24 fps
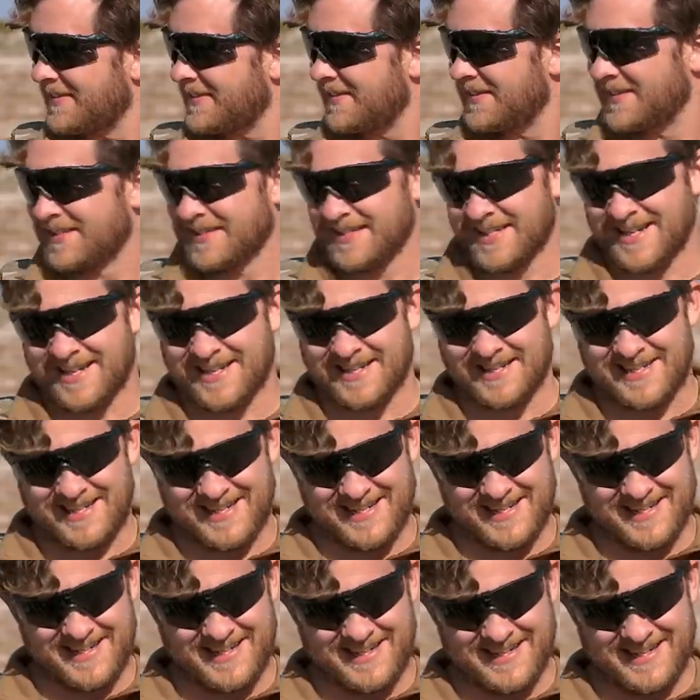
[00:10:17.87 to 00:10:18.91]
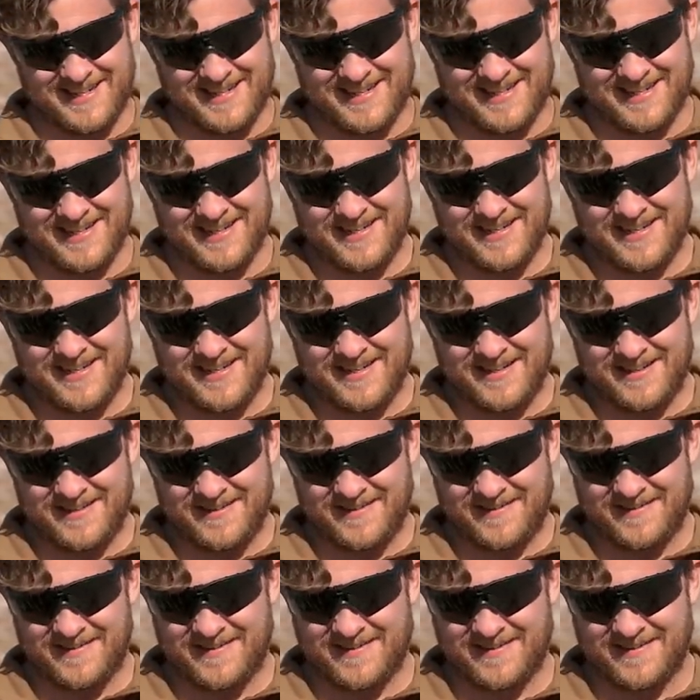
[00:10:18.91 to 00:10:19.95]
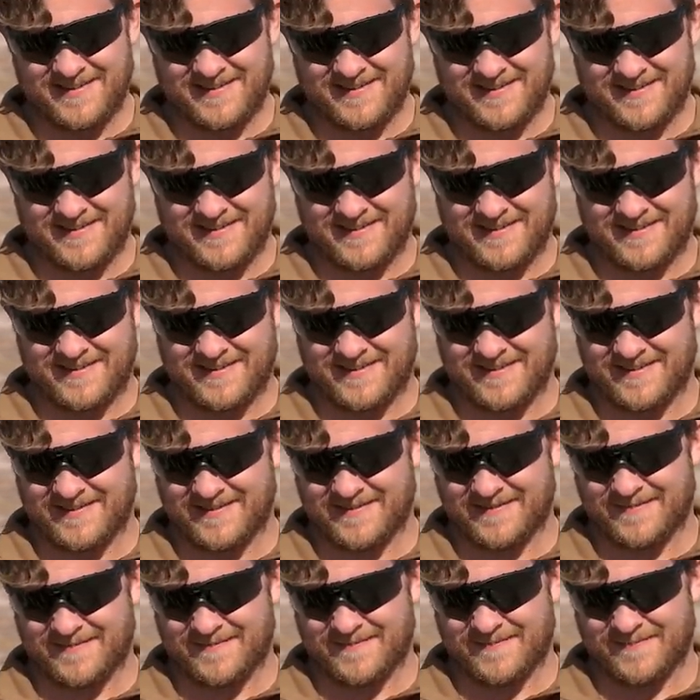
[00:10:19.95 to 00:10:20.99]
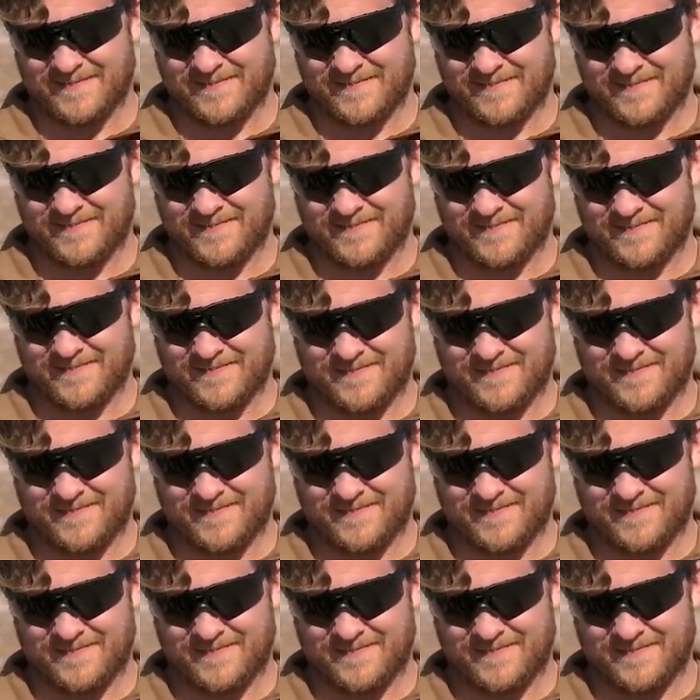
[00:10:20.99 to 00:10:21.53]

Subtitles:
This person isn't speaking.